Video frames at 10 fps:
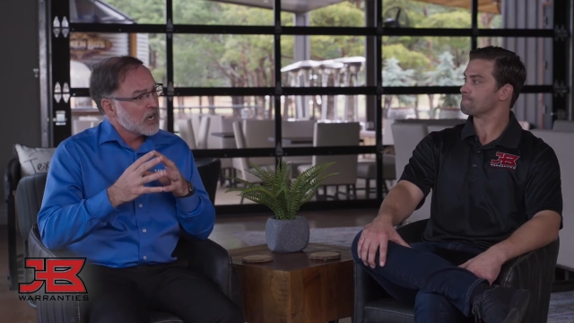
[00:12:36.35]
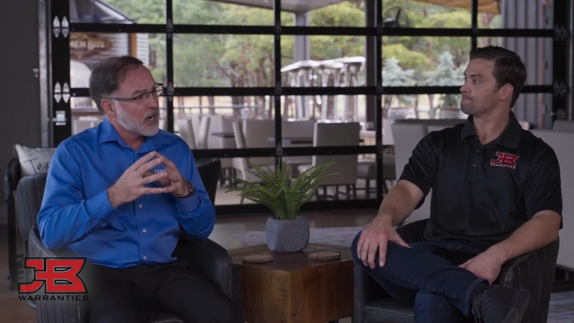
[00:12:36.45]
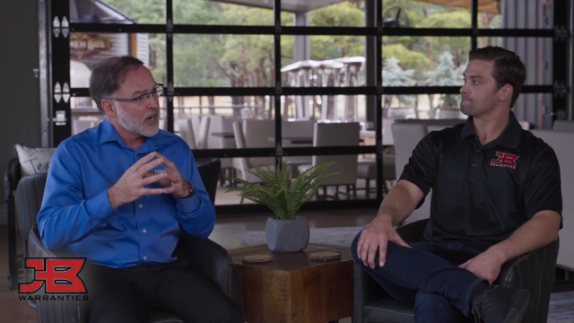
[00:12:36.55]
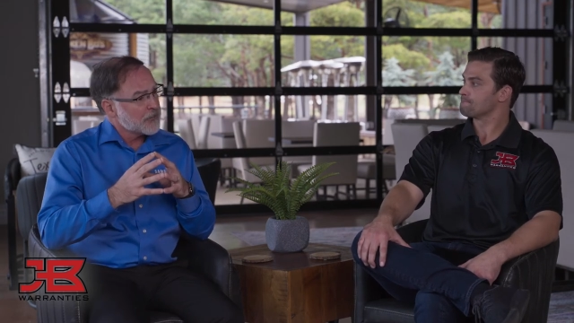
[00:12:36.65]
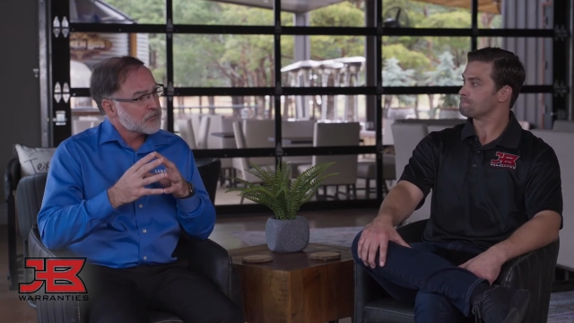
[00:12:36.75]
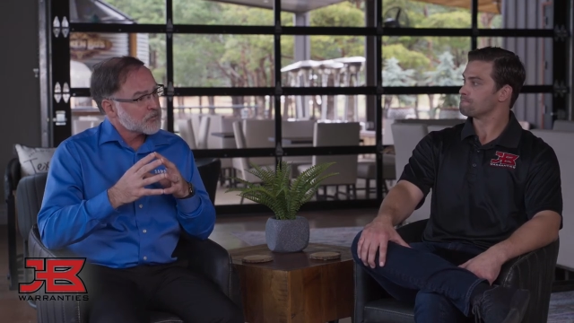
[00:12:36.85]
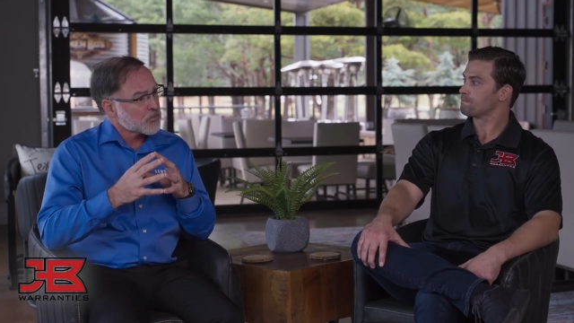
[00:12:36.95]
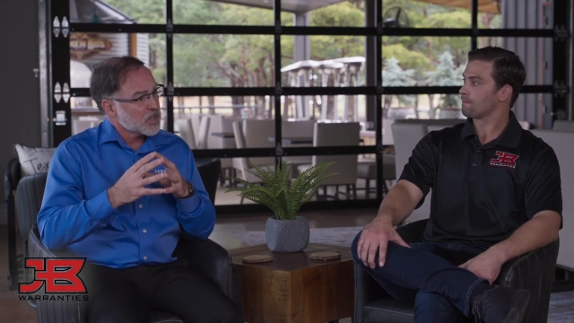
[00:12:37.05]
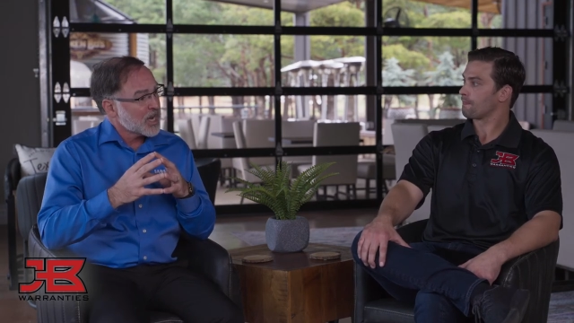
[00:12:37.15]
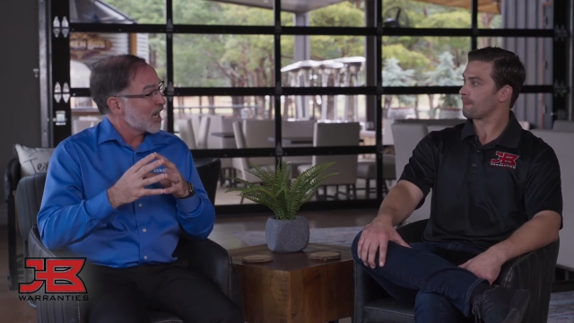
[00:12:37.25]
Speaker 1: Um,
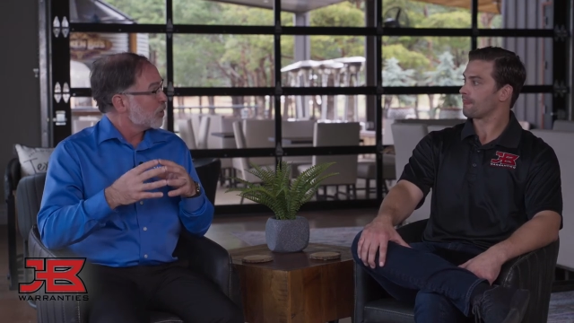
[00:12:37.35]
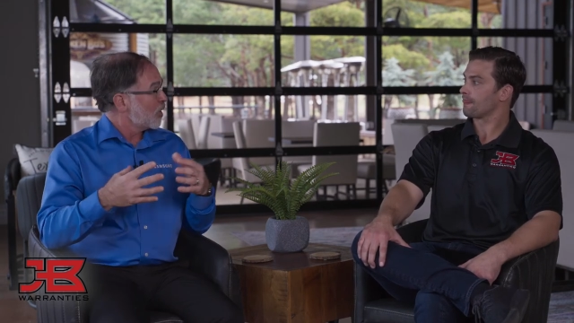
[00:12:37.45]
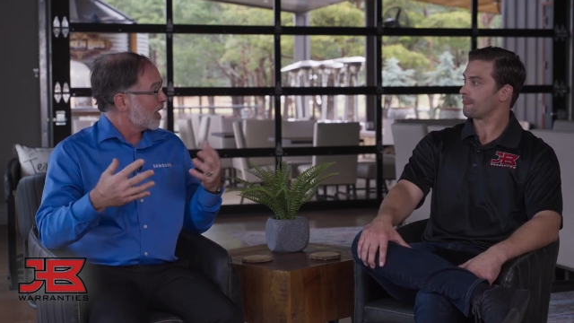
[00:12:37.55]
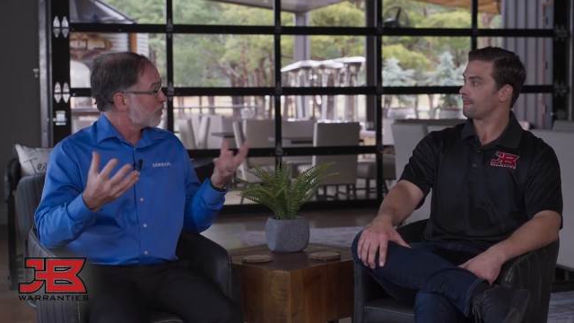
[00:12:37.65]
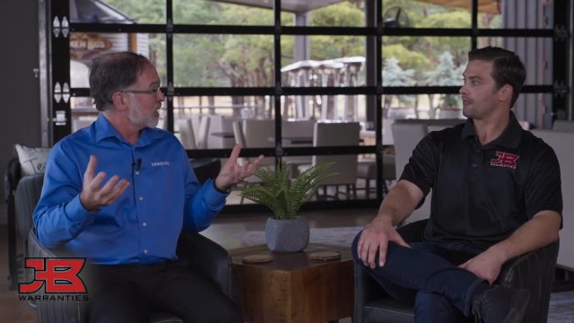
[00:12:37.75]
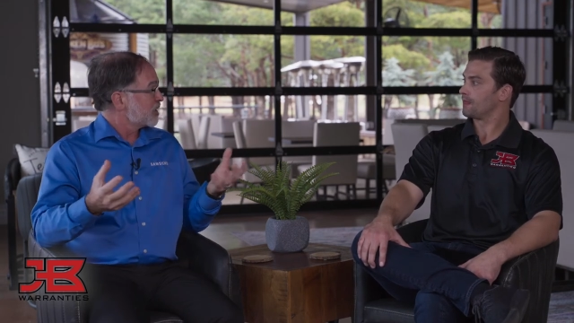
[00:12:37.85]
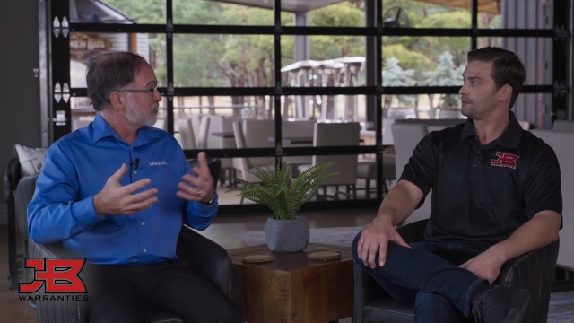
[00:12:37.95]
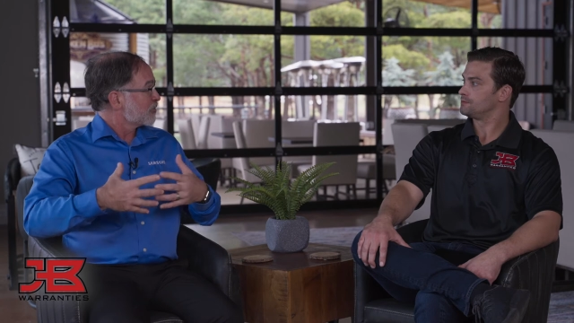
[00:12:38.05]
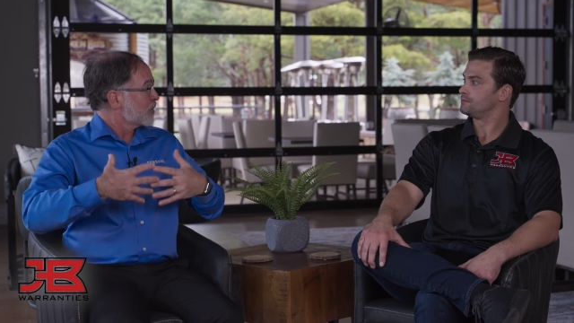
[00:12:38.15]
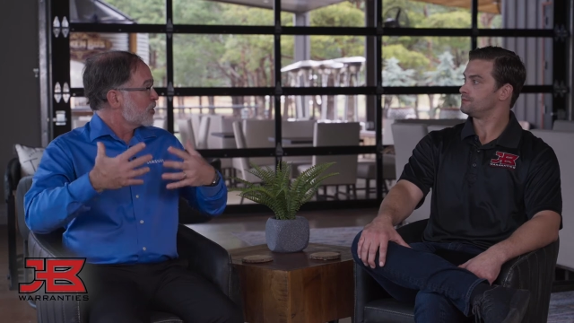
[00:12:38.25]
how do you operate
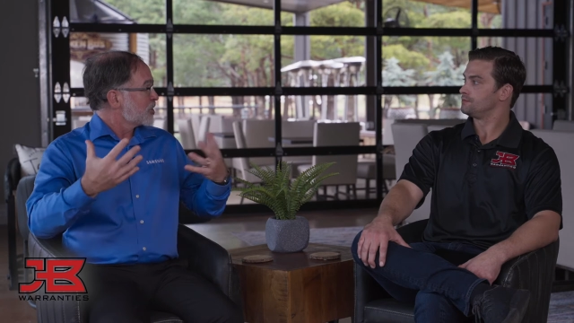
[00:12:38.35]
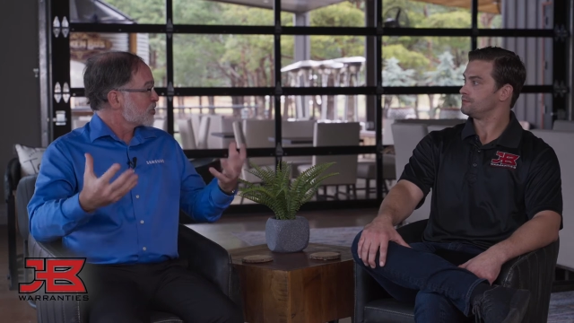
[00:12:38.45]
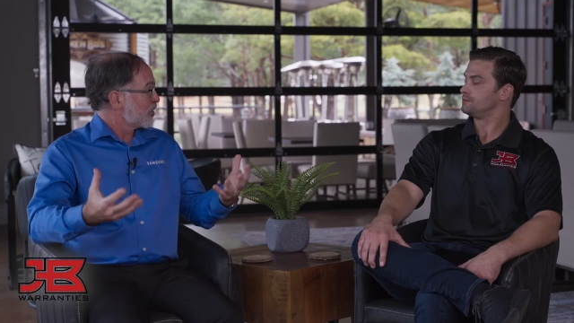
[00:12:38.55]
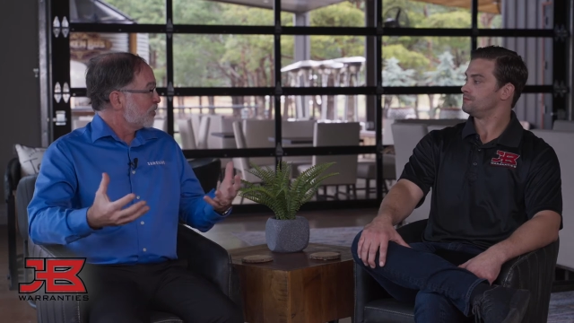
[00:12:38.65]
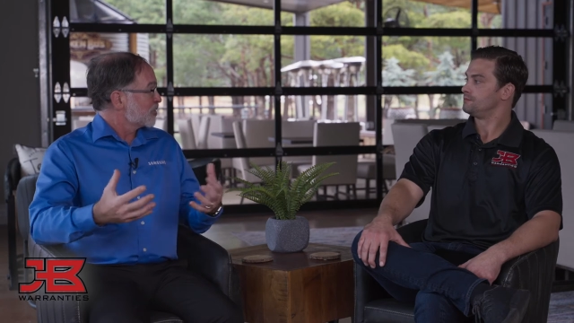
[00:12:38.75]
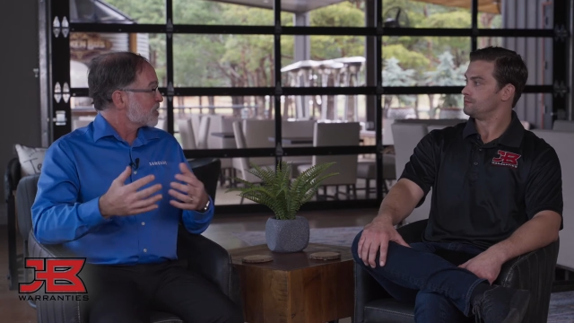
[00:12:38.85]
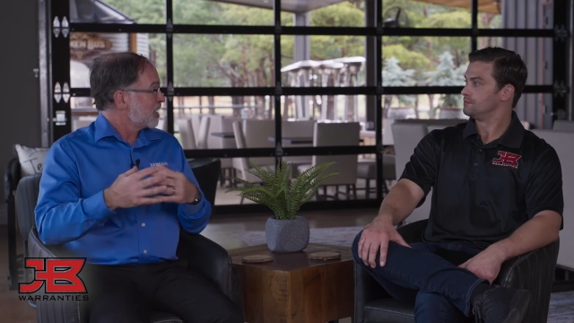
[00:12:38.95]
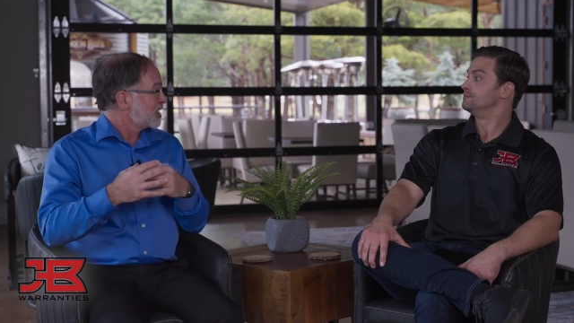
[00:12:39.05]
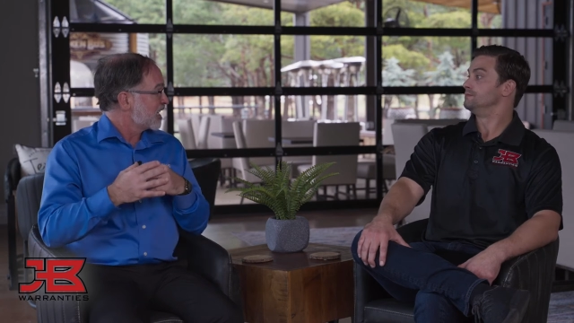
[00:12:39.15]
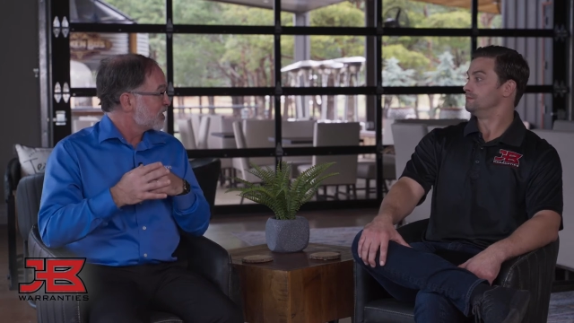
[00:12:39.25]
the remote
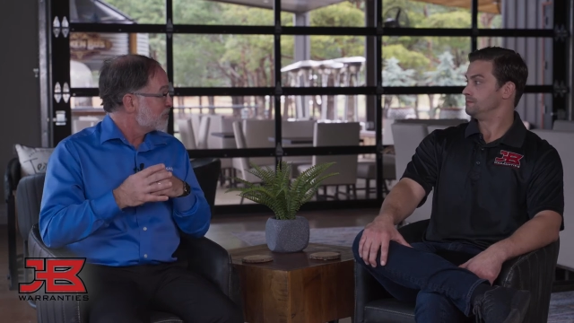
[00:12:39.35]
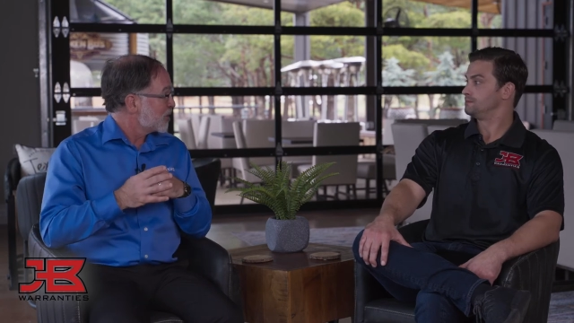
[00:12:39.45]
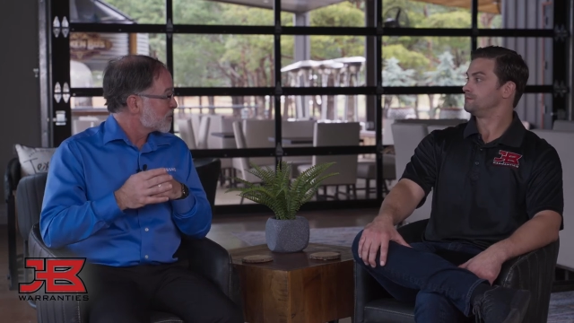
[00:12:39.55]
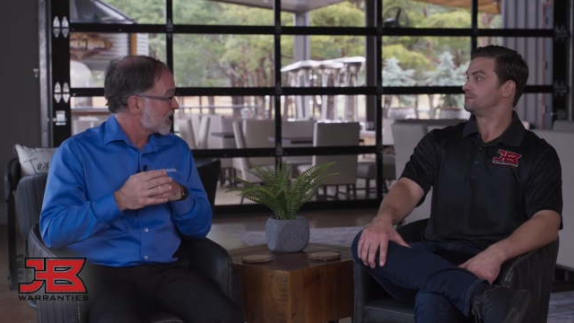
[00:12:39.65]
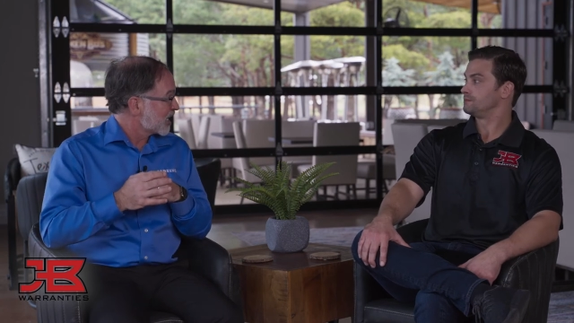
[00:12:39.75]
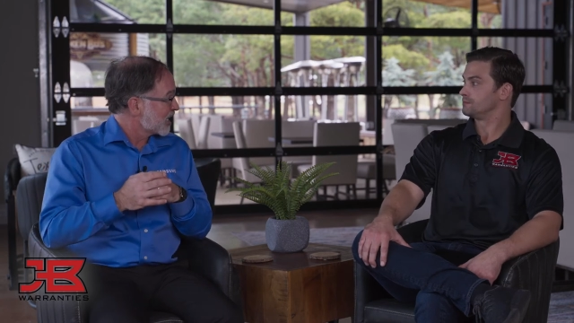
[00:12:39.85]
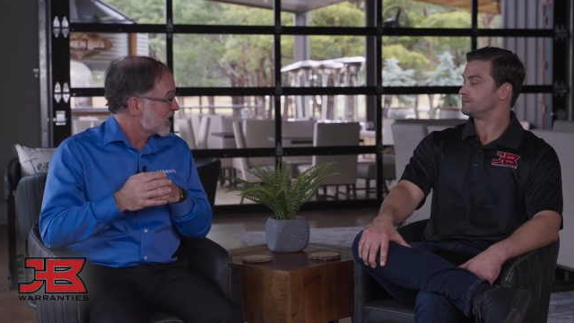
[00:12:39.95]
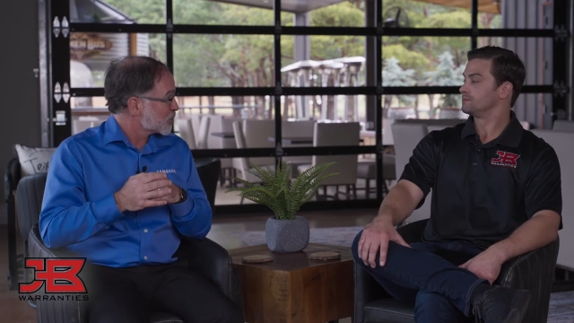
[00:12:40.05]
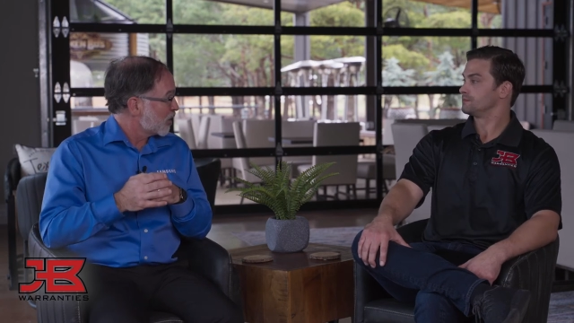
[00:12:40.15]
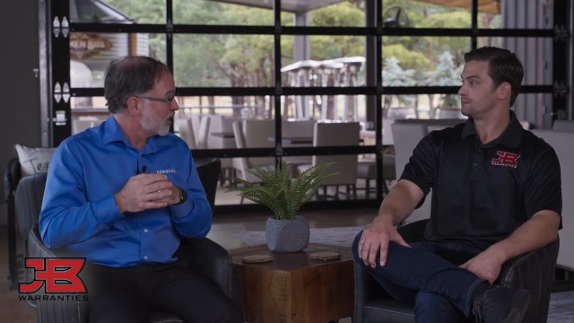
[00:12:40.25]
controls uh, to get the most out of
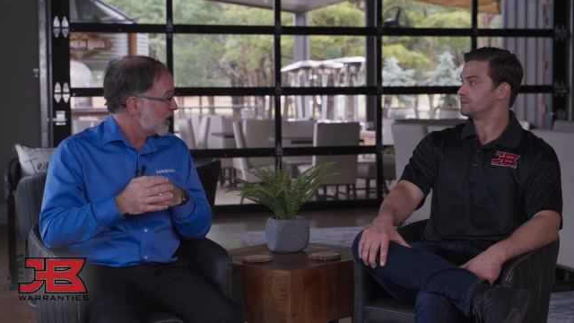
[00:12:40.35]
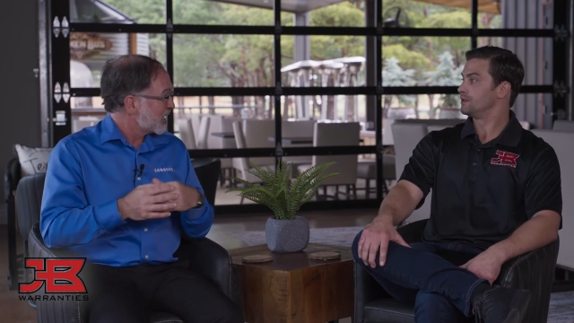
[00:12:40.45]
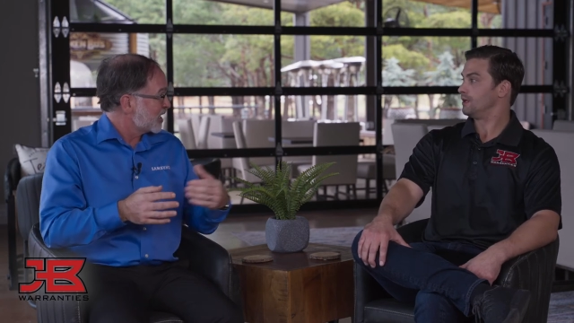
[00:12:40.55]
that as well?